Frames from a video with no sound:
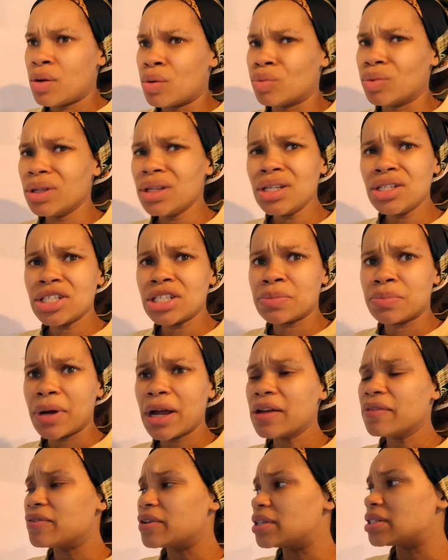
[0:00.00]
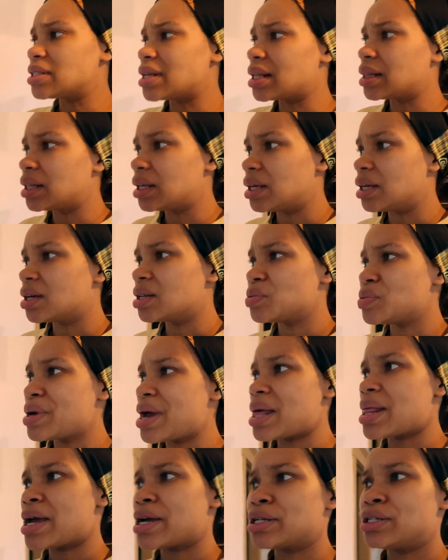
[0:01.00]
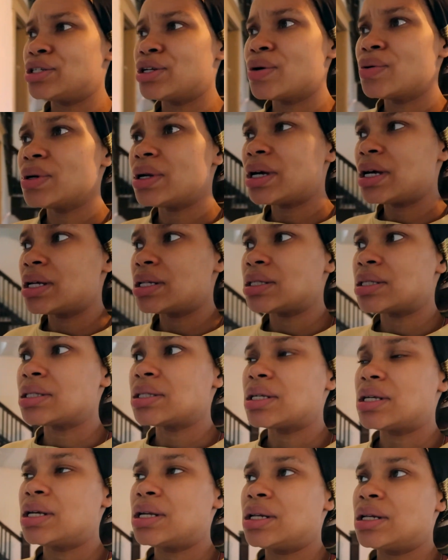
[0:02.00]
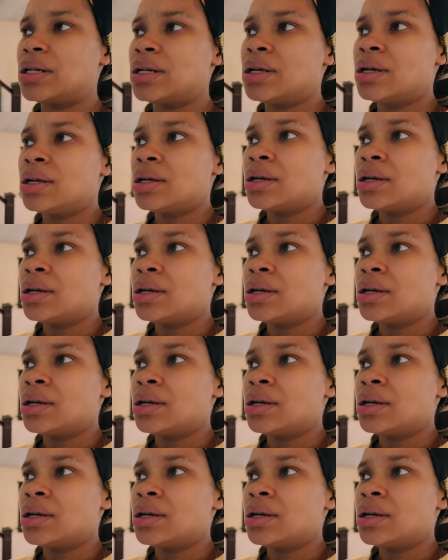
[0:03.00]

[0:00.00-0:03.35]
really just breakfast, I think, because we got like donuts and